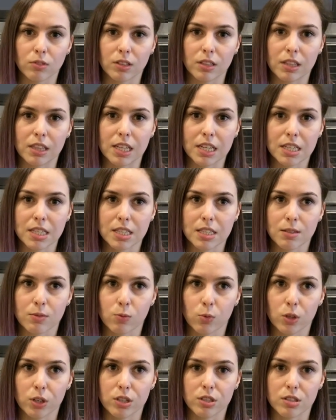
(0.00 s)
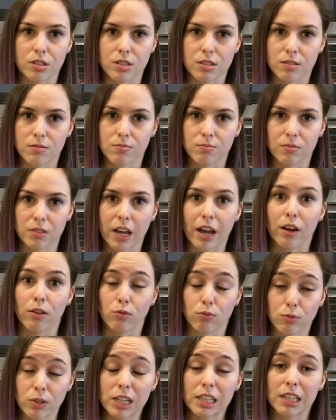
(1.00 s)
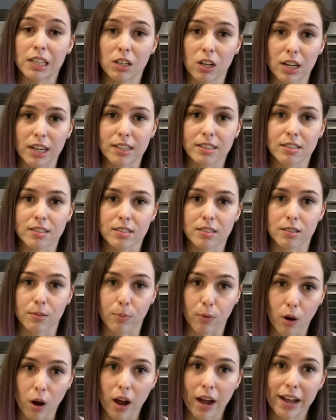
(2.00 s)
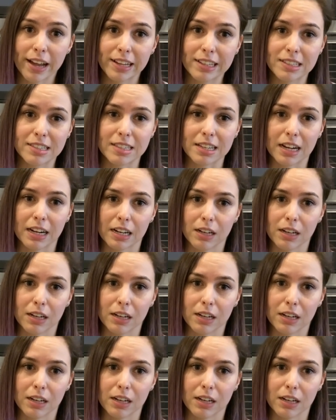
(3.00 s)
This was a really nice surprise.